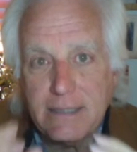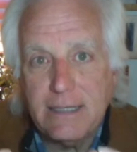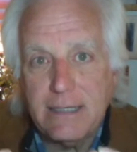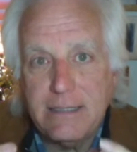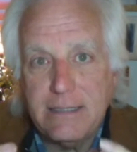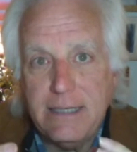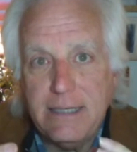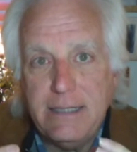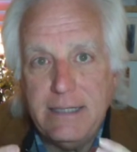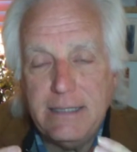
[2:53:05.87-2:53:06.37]

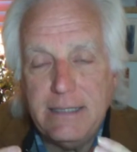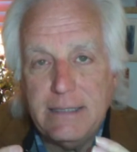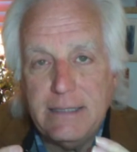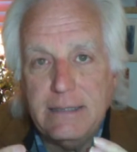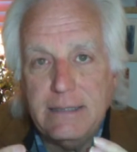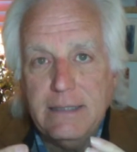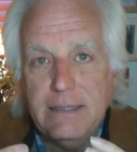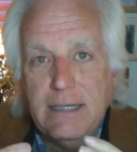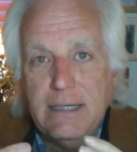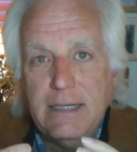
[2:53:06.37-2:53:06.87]

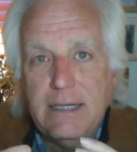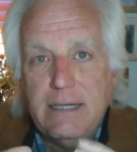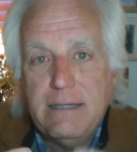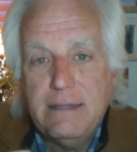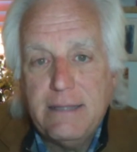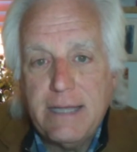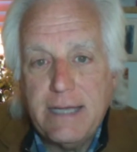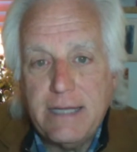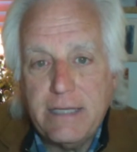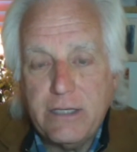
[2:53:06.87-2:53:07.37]
idea
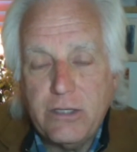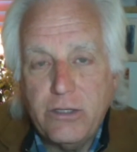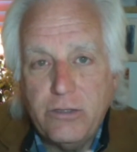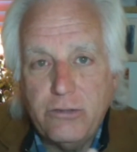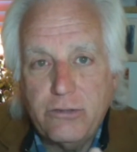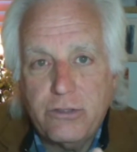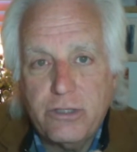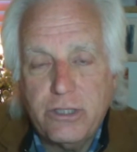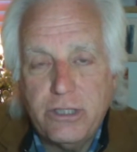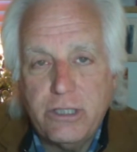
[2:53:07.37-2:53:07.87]
that you
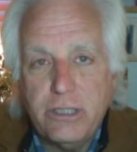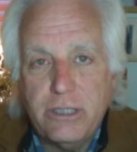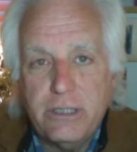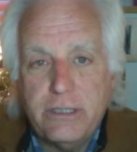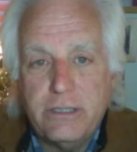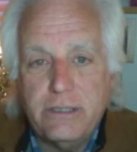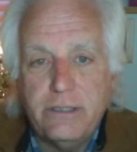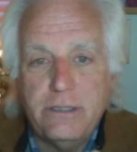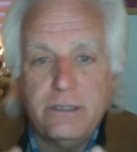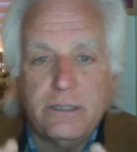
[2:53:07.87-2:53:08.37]
could
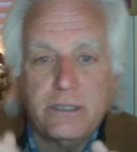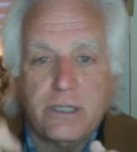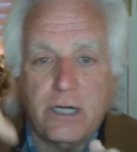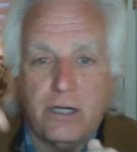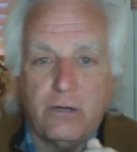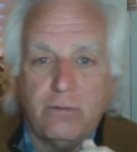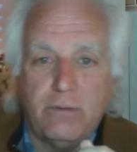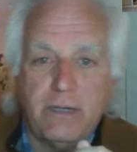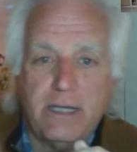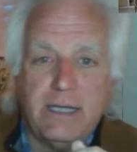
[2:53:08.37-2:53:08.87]

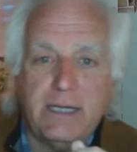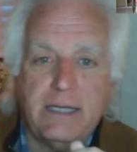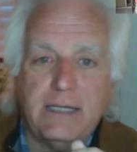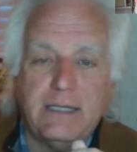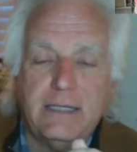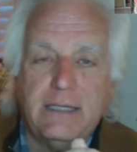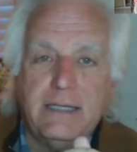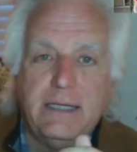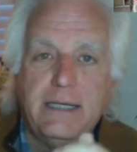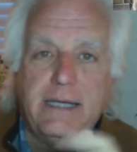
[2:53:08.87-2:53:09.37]
go
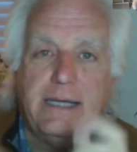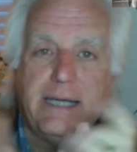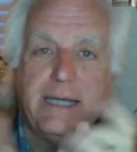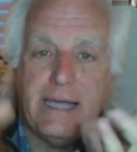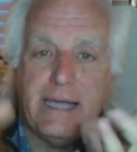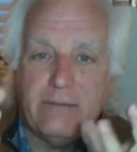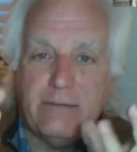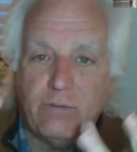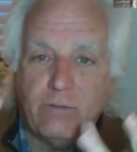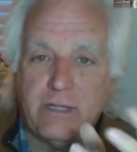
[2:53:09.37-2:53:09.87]
in
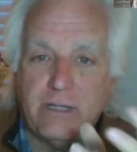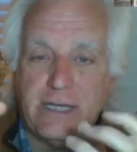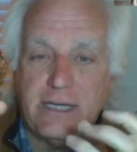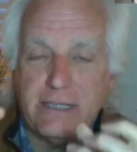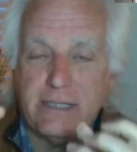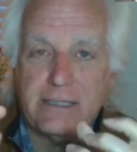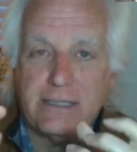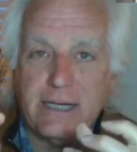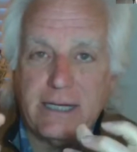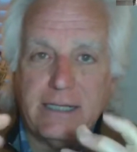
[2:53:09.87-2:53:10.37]
and with
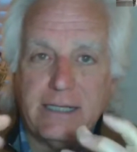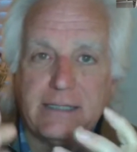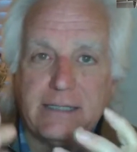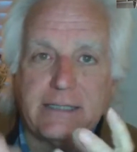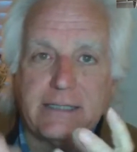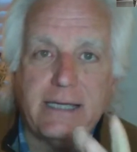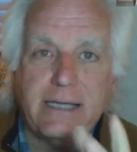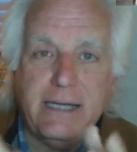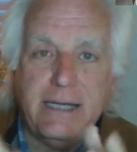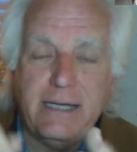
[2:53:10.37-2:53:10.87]
these tight
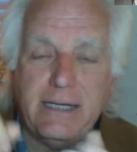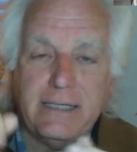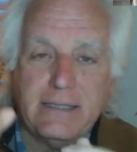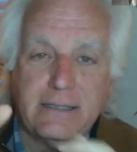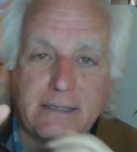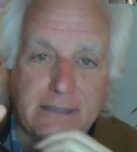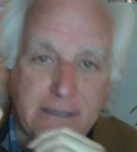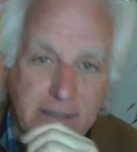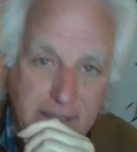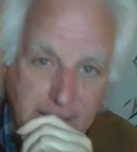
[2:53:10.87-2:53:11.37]

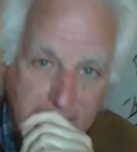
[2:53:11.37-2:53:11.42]
sands,